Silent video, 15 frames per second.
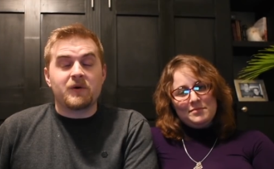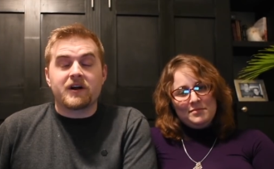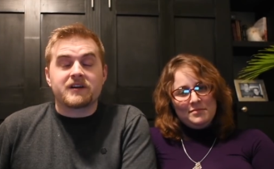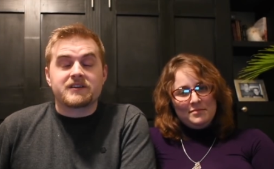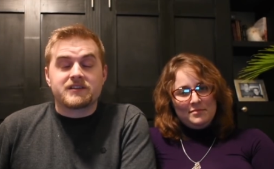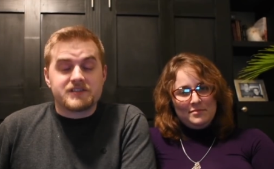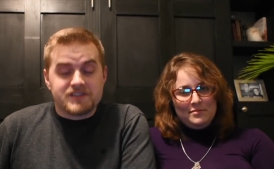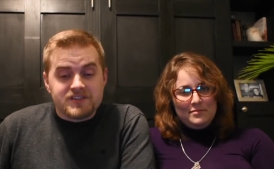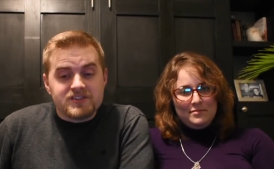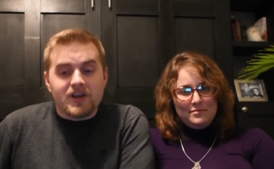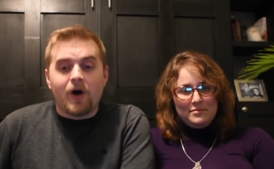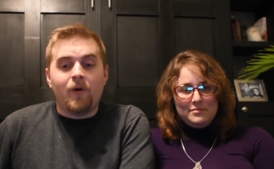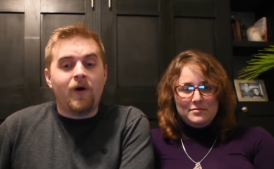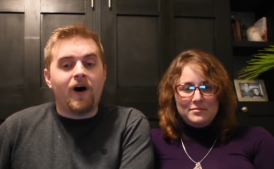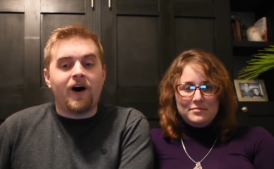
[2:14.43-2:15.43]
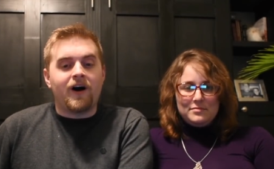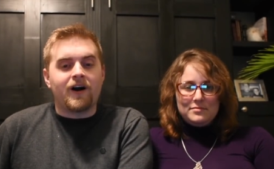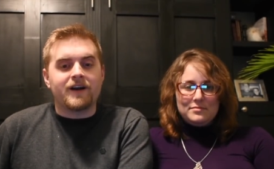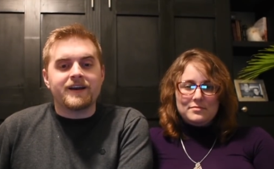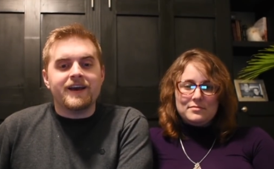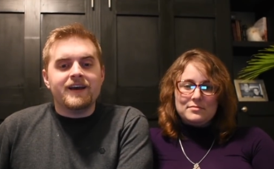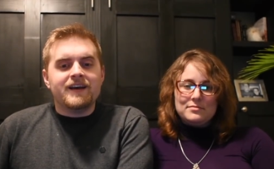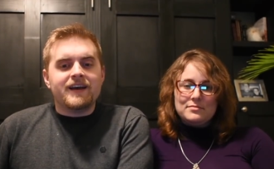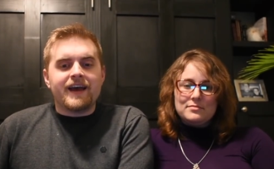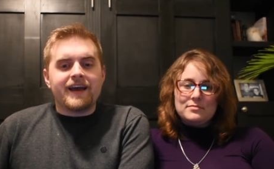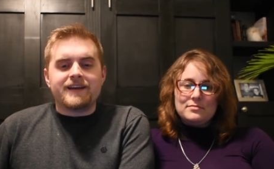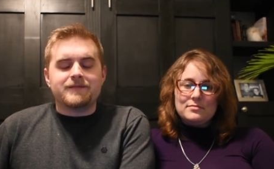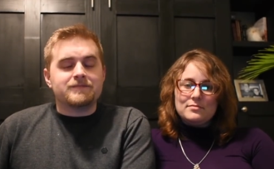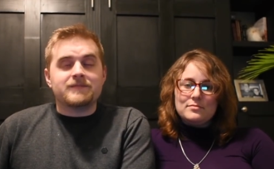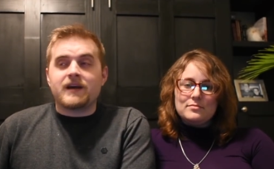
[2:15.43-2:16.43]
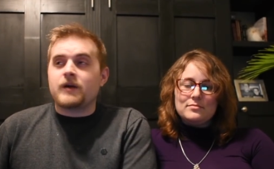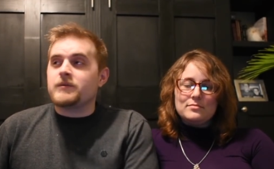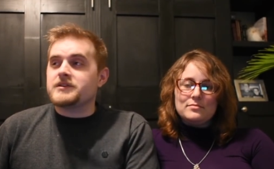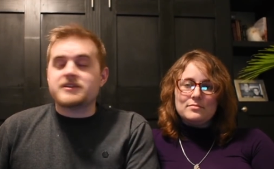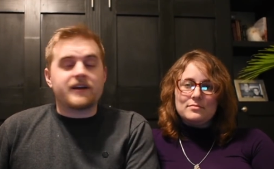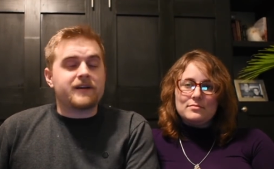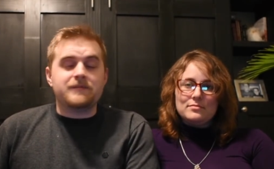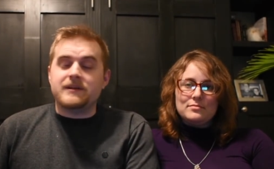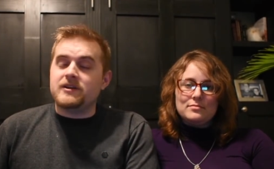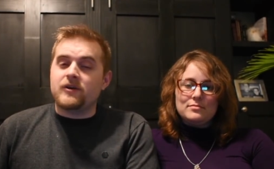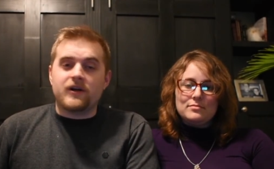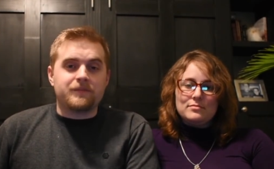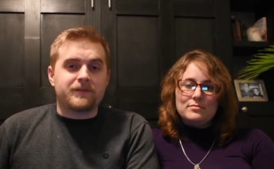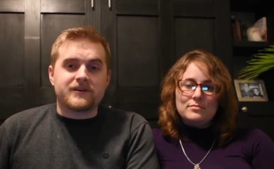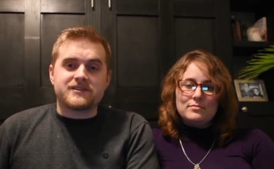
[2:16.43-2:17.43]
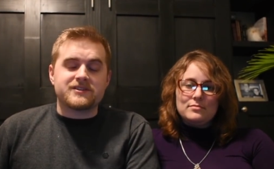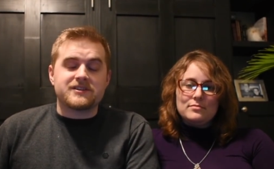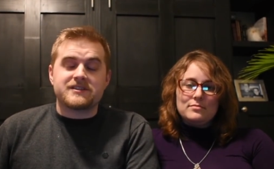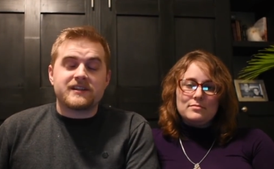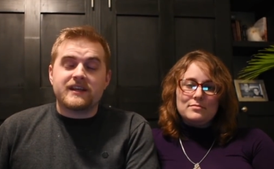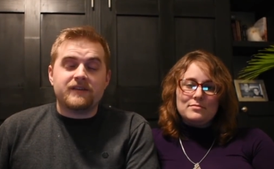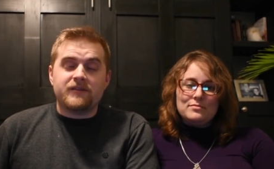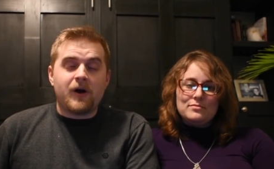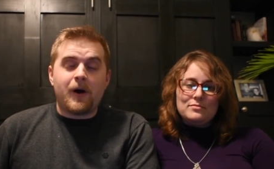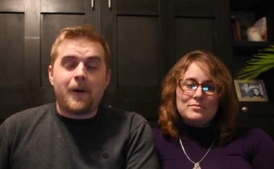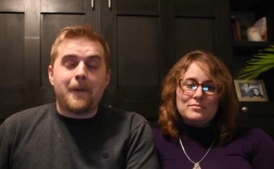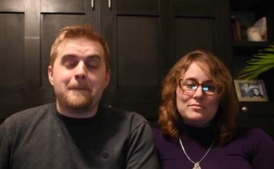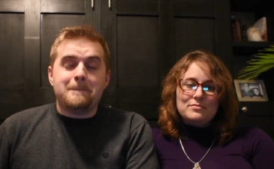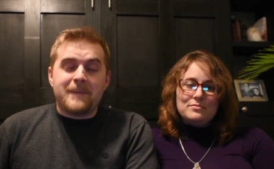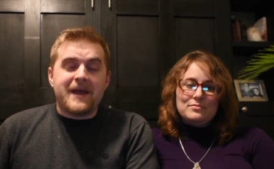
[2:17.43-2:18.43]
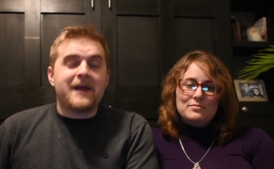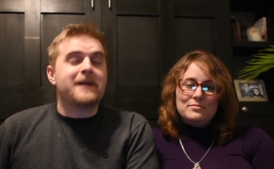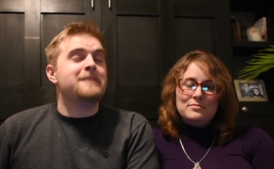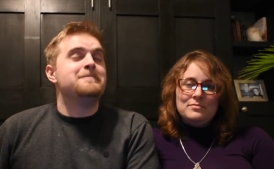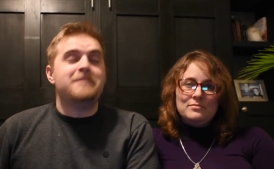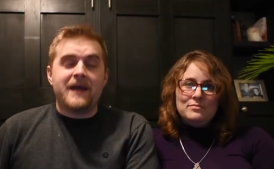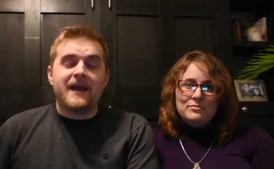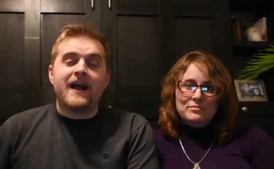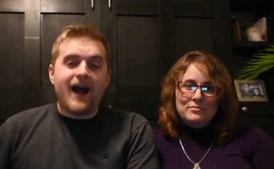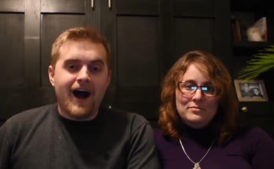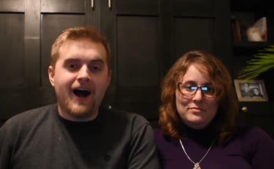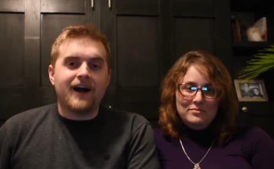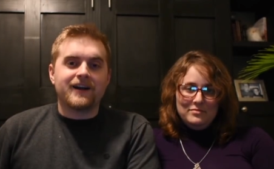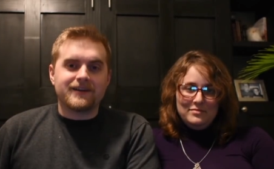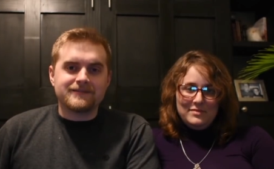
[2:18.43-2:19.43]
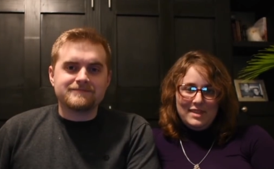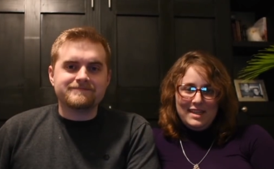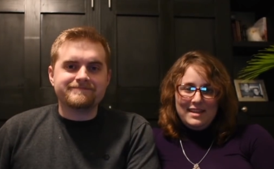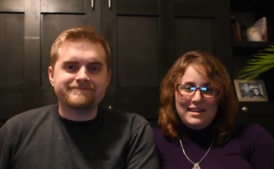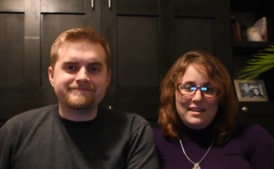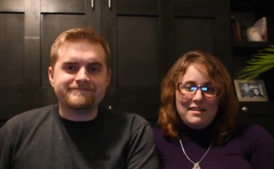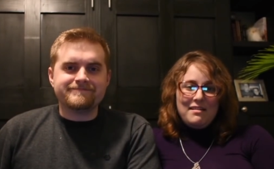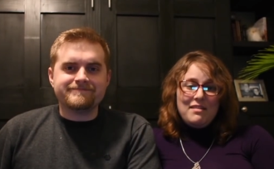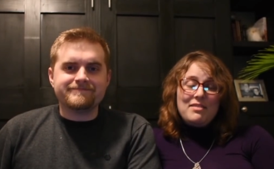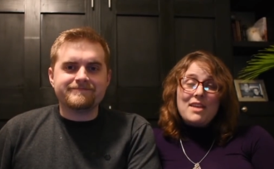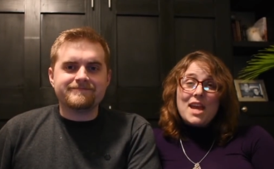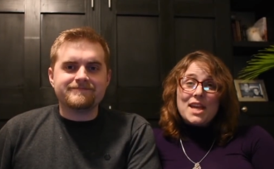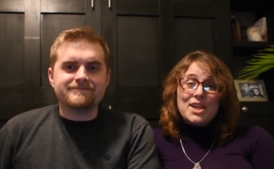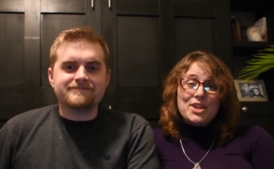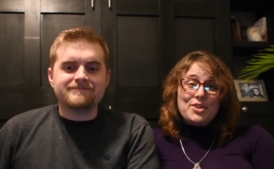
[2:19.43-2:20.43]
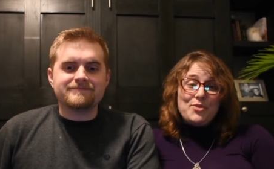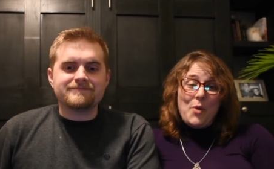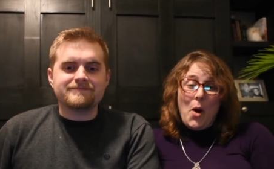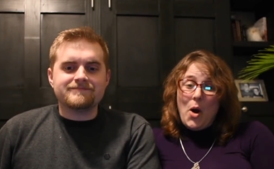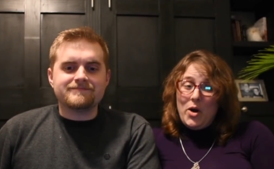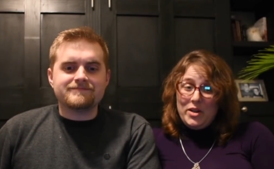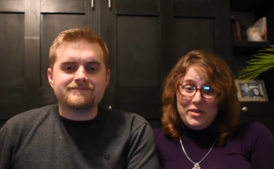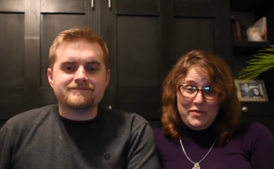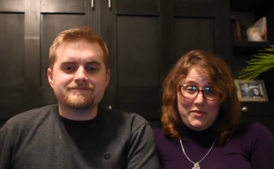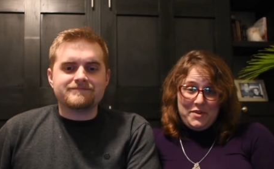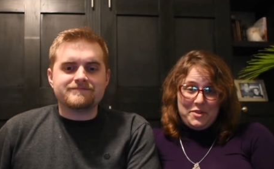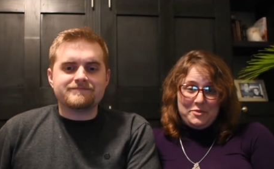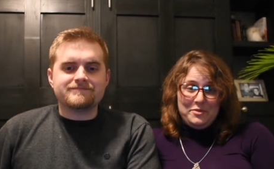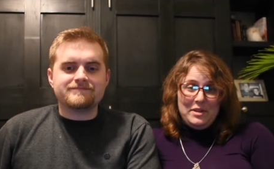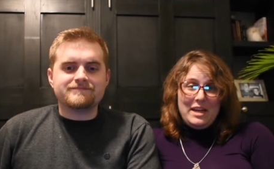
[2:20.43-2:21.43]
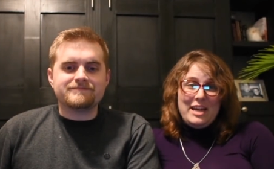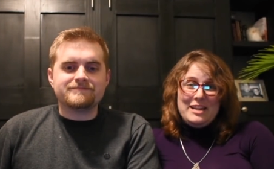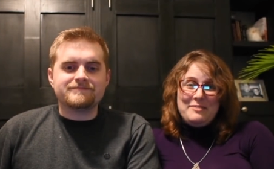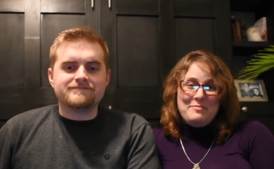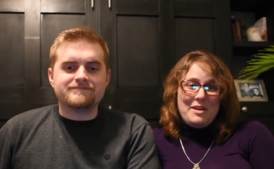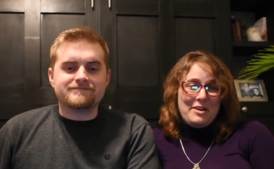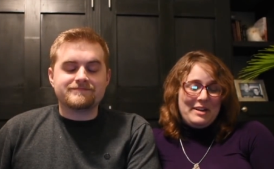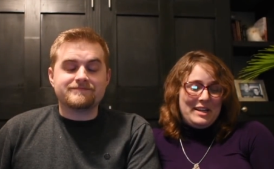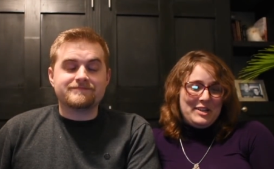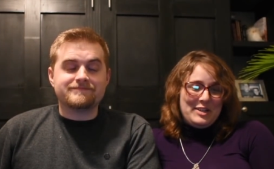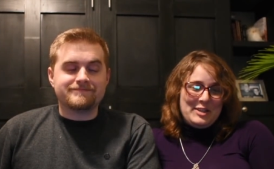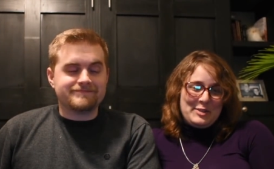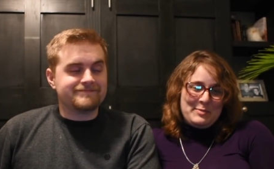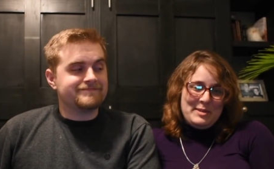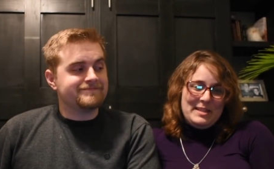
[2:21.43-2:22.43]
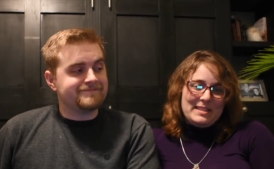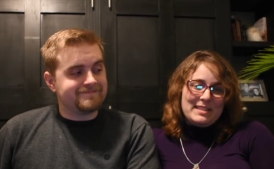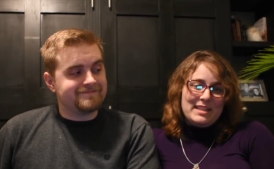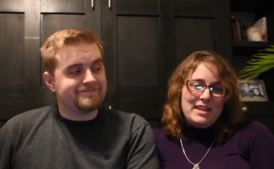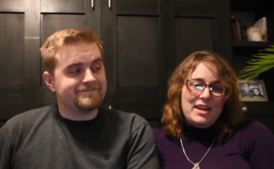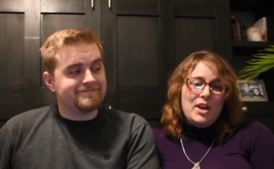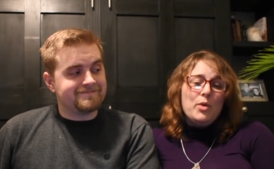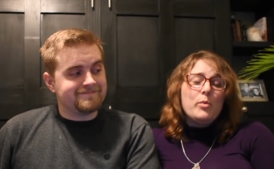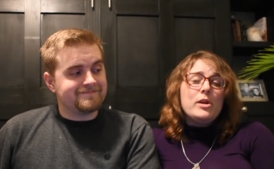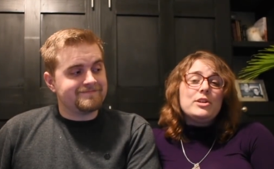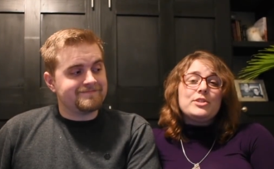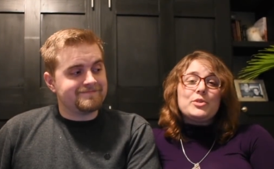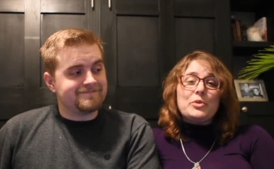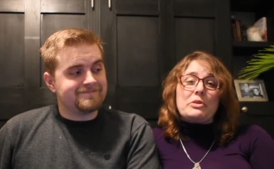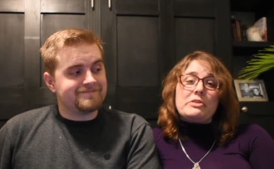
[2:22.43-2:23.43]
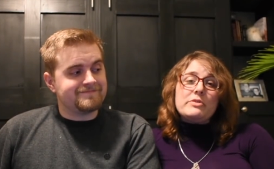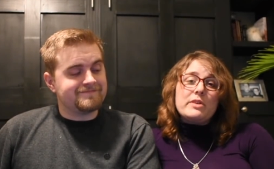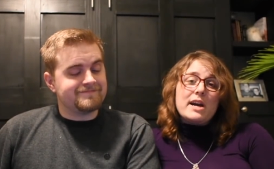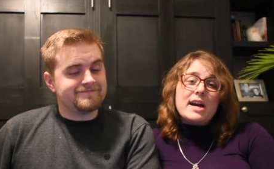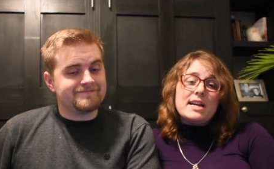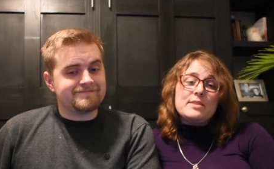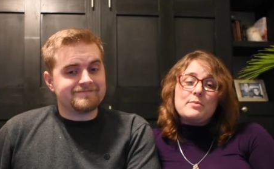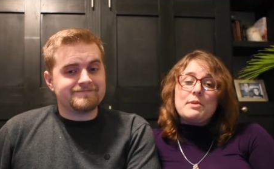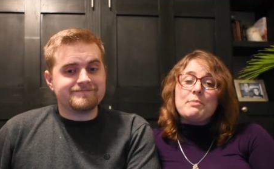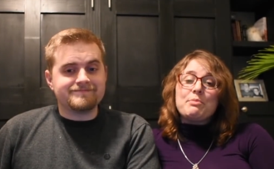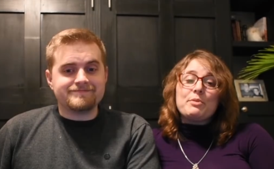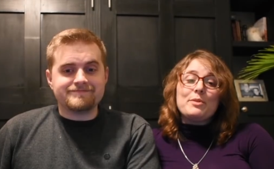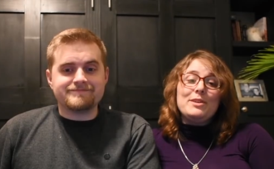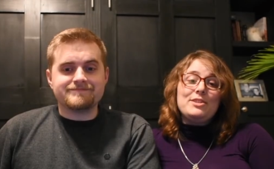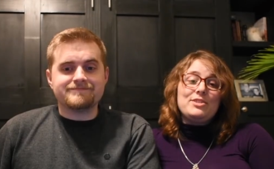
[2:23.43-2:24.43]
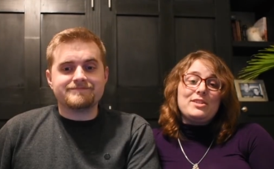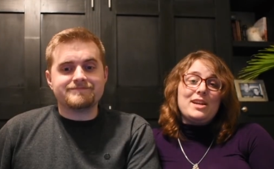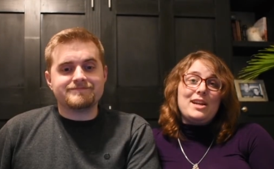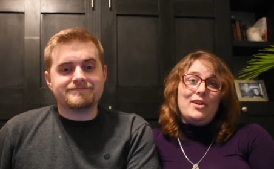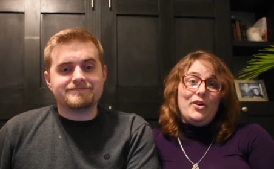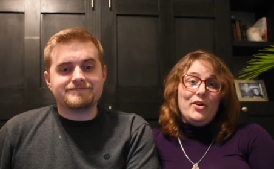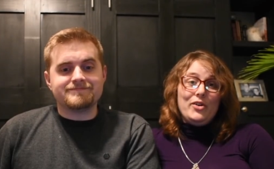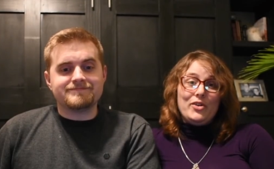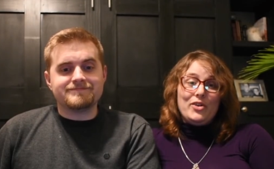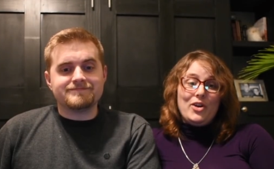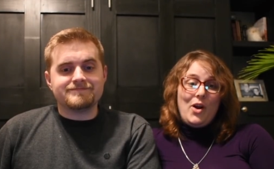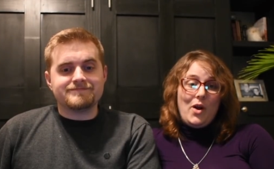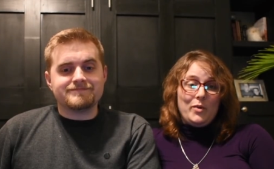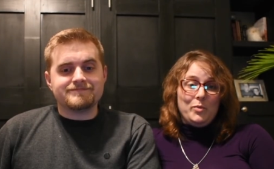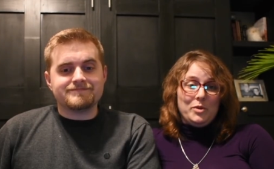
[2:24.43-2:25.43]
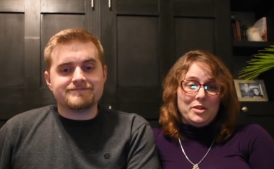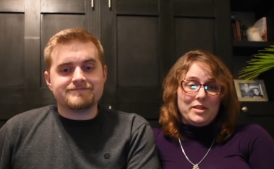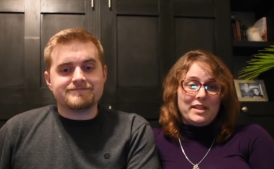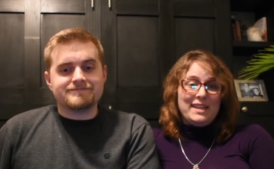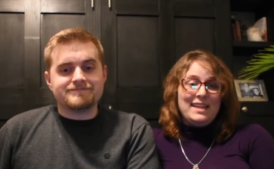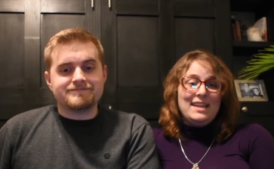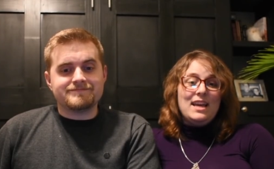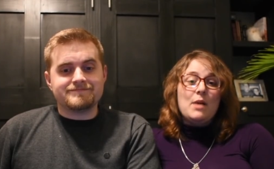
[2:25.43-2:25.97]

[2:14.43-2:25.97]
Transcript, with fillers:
Speaker 1: You work so hard, and I wish I could meet you all in person just to give you all a big, big hug.
Speaker 2: Thank you, all of you, and Merry Christmas. We adore you guys, we appreciate all your hard work,